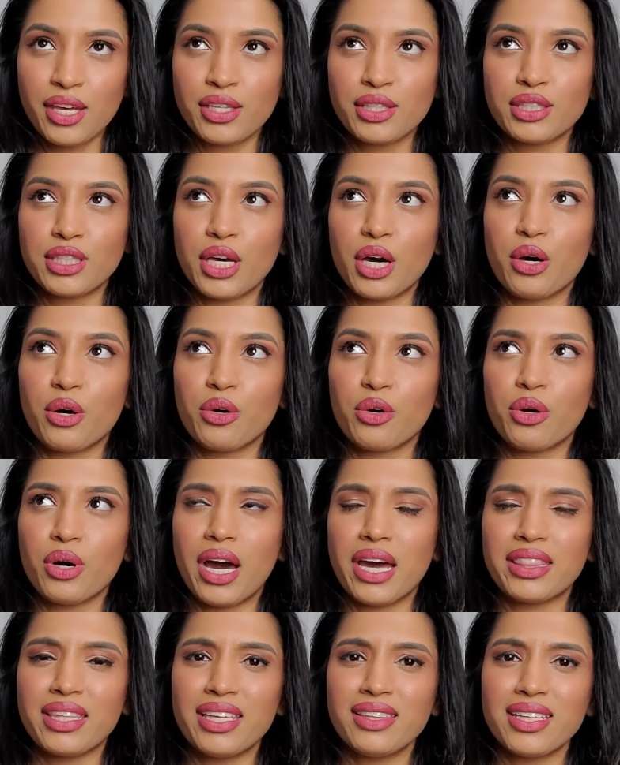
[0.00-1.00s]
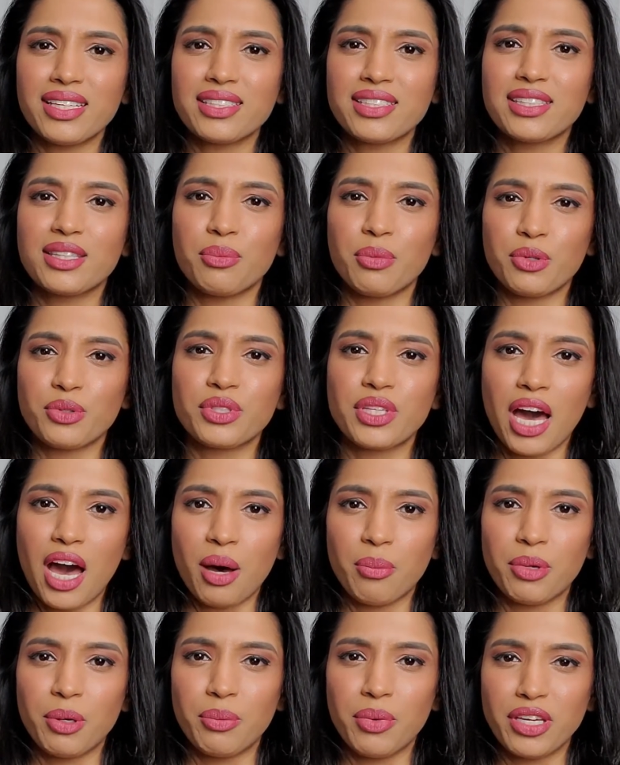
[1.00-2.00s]
So I think that's the most
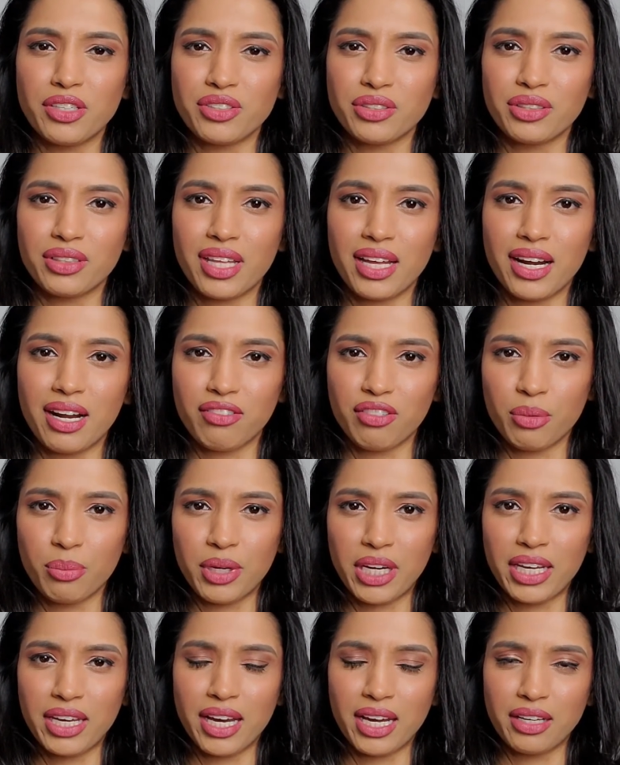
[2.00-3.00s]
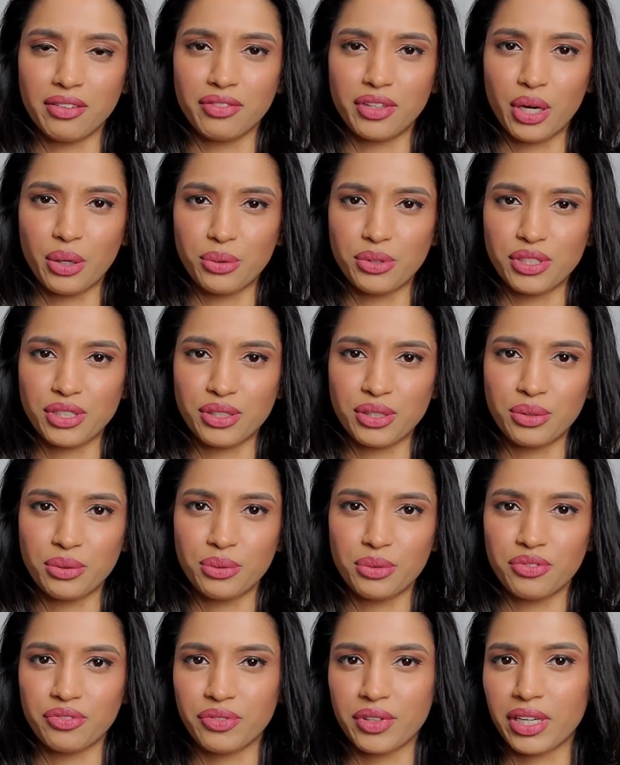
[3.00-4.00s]
common major that everybody kind of goes to
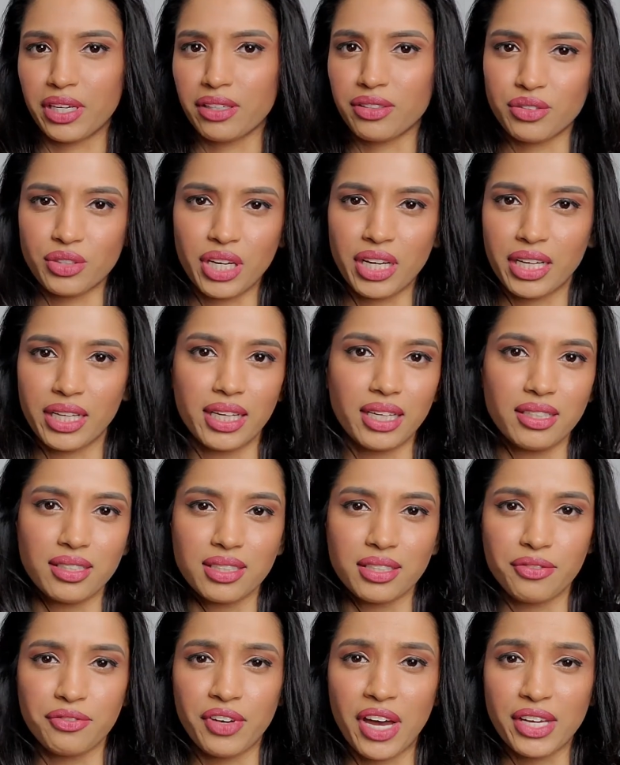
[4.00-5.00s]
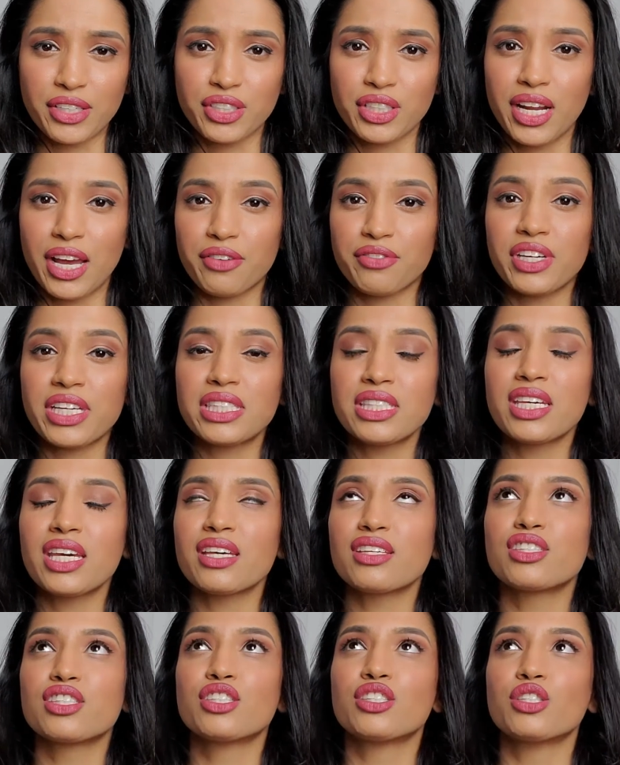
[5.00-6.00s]
if they're trying to get into fashion. FIT
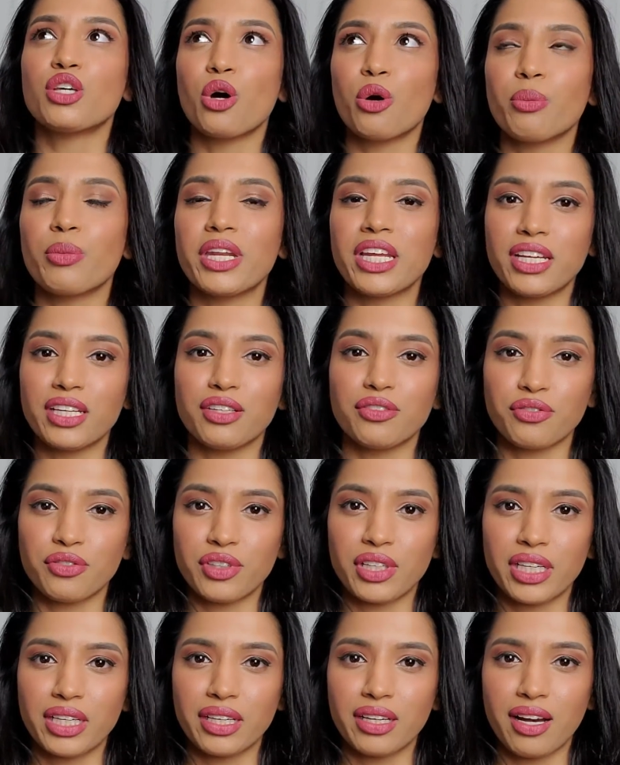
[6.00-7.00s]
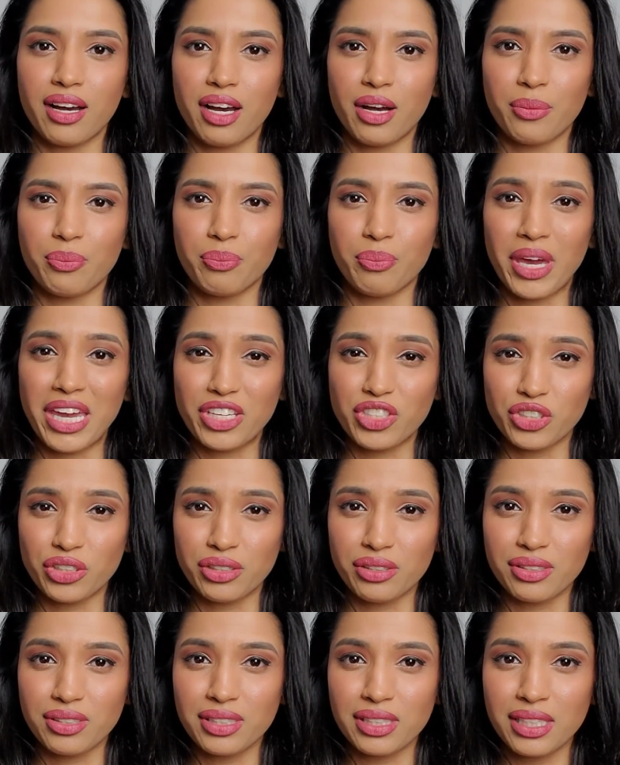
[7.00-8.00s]
has so many different
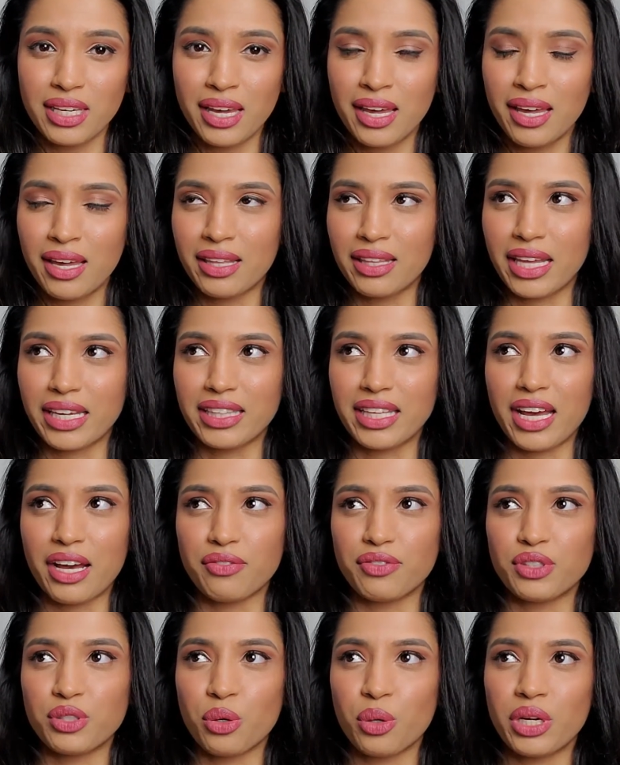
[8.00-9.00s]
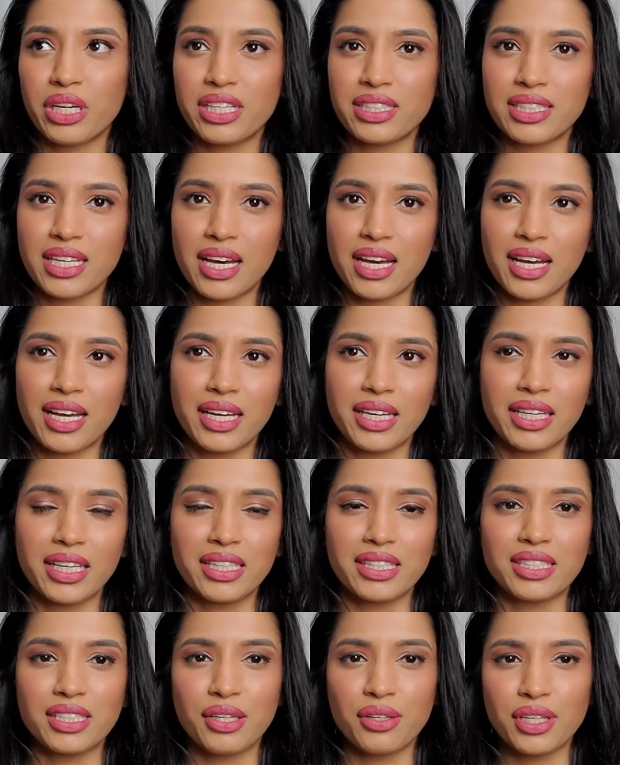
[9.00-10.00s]
majors. Like they have toy design,
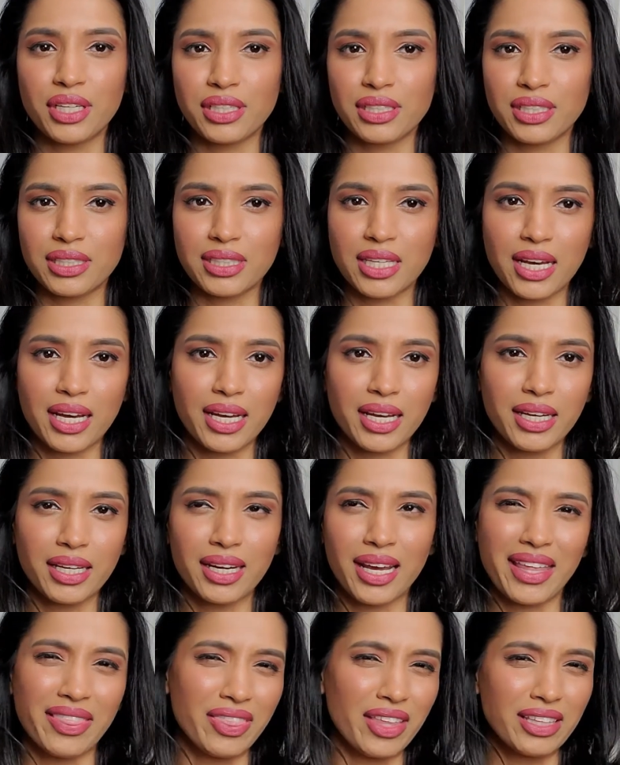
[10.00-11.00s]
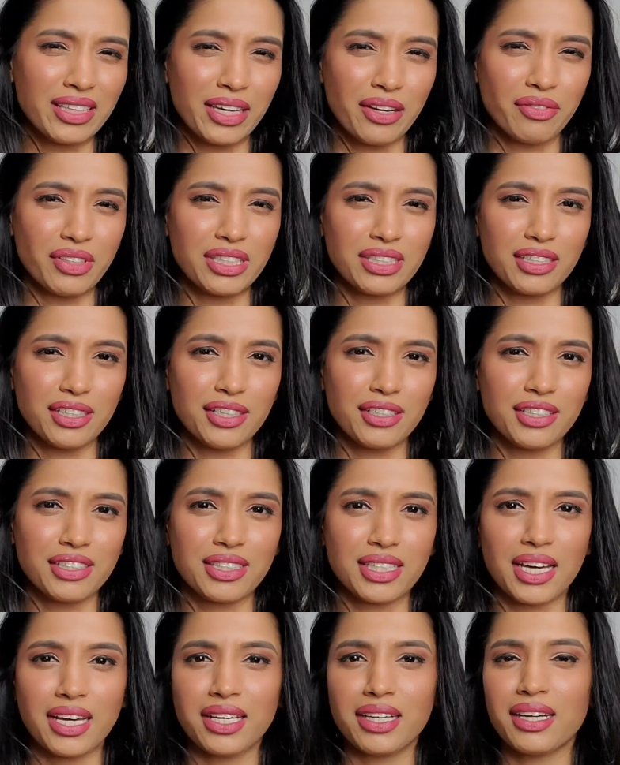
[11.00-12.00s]
interior design, I think they have interior
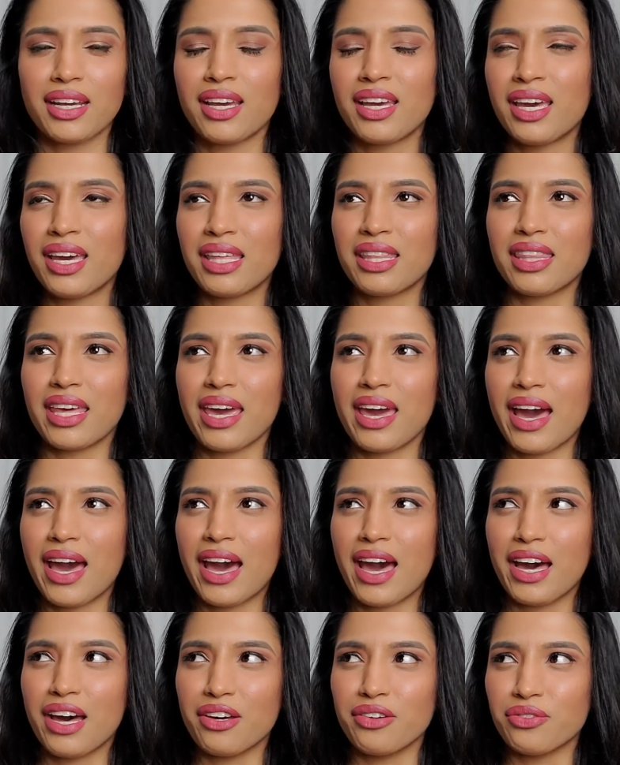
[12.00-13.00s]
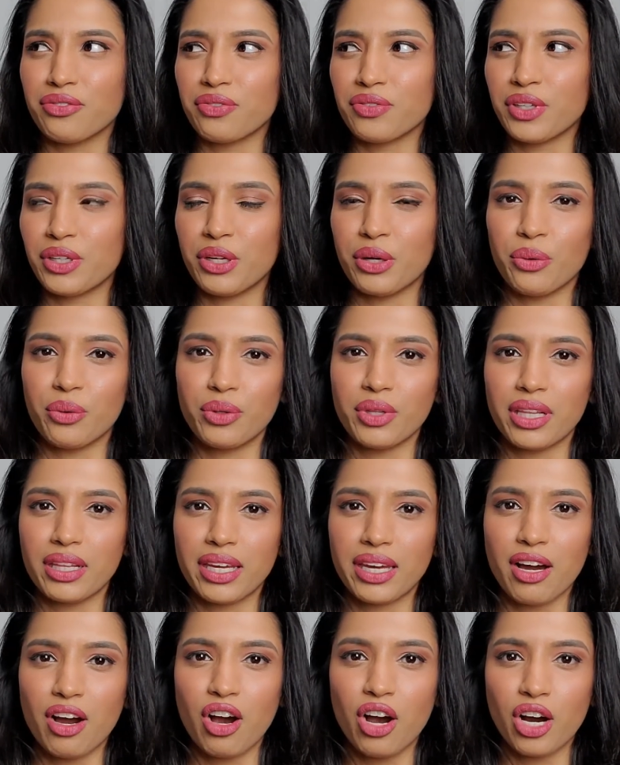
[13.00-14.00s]
design. They have, you know,
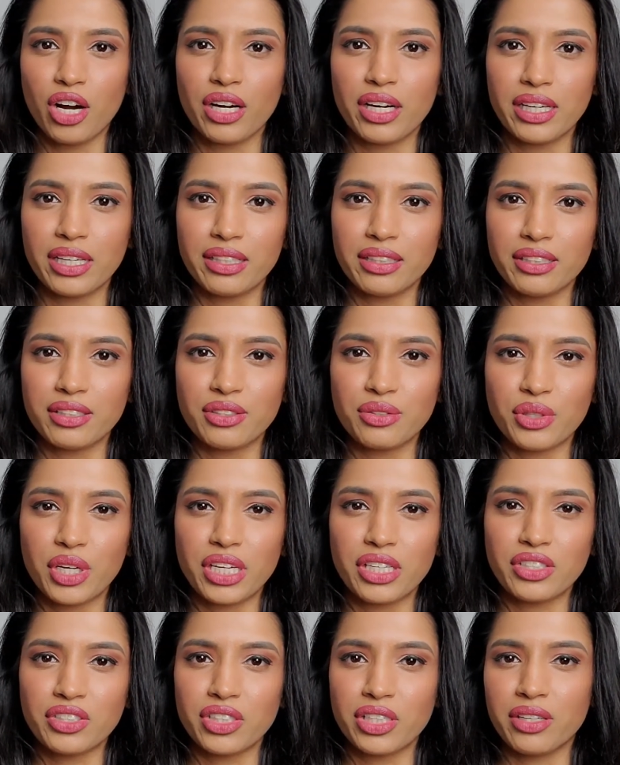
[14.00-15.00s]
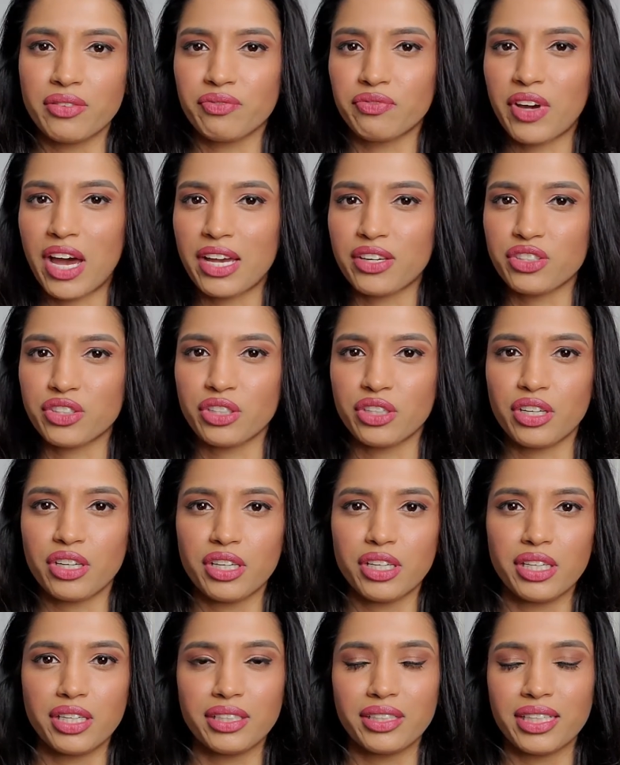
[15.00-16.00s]
like art illustration, fashion
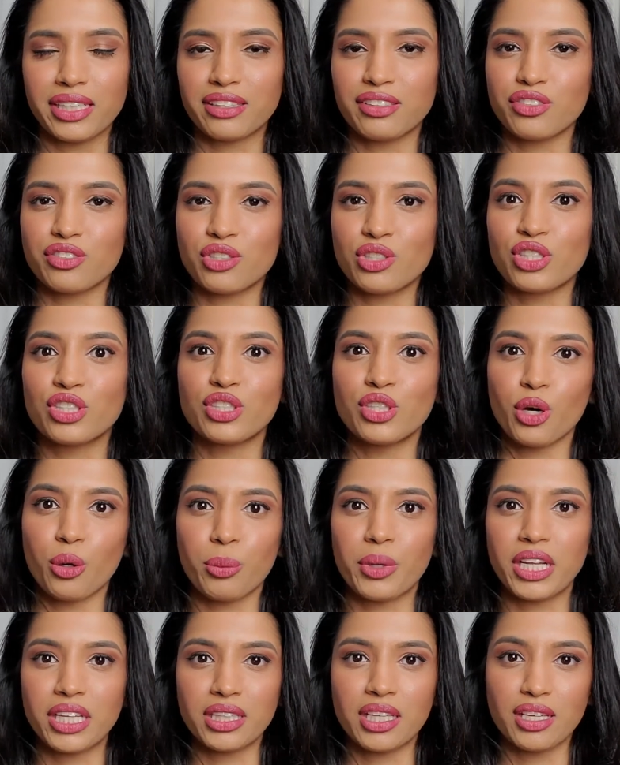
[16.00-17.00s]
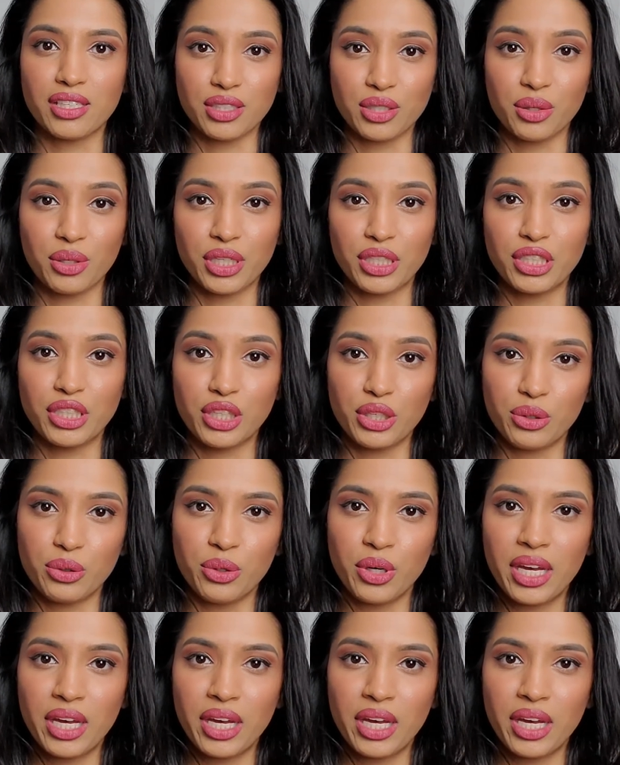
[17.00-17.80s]
art, like there's just so many things you can do.